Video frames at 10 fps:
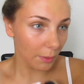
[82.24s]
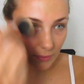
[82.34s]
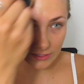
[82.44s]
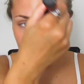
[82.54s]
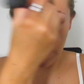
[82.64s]

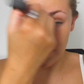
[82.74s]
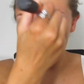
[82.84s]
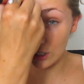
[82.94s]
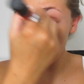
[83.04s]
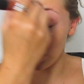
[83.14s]
My skin is
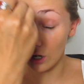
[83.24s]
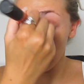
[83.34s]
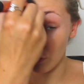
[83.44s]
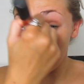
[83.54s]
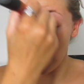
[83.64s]
actually
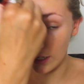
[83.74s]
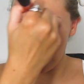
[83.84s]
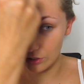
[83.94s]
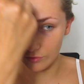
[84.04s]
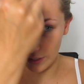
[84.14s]
really
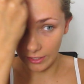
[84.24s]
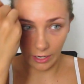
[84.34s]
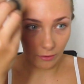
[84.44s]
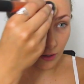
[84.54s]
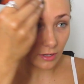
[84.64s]
good right
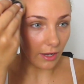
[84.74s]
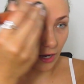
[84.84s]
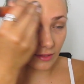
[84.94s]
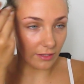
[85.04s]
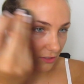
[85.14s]
now.
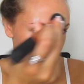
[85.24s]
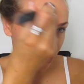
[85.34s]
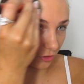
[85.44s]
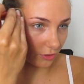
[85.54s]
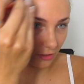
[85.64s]
I think the
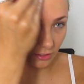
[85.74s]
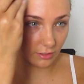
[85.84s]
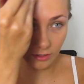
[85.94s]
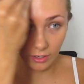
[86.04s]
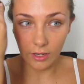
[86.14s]
sun
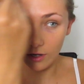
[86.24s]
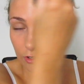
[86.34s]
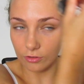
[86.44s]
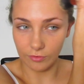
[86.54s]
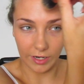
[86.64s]

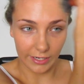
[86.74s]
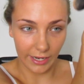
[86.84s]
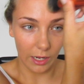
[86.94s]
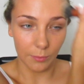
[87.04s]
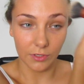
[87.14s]
really
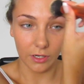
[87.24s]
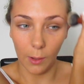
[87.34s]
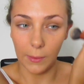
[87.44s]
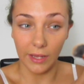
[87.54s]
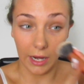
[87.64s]
helped on
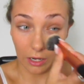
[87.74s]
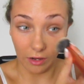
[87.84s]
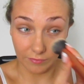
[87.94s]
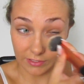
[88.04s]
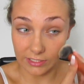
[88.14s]
holiday, and
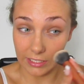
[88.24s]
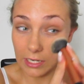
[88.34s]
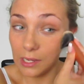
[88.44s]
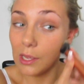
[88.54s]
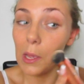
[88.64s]

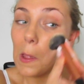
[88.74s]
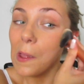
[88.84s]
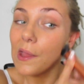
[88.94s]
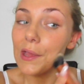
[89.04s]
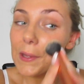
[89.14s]
obviously
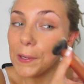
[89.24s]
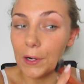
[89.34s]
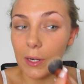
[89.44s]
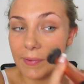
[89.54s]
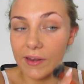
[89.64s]

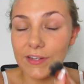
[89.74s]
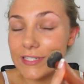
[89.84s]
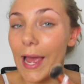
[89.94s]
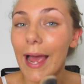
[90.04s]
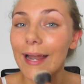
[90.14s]
got a bit of a
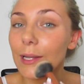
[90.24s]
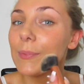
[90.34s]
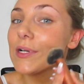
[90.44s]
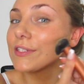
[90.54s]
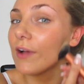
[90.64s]
tan
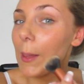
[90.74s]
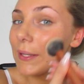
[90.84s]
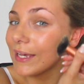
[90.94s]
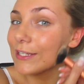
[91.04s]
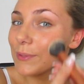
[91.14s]
because of
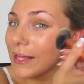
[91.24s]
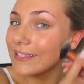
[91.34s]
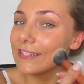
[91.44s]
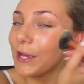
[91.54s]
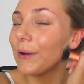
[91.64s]
holiday as
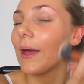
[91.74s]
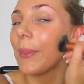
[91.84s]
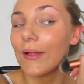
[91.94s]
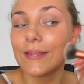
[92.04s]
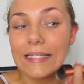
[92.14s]
well, so
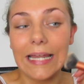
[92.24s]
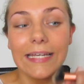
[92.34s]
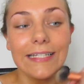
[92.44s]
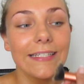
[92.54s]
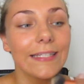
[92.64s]
that's
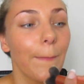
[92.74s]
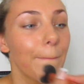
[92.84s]
nice.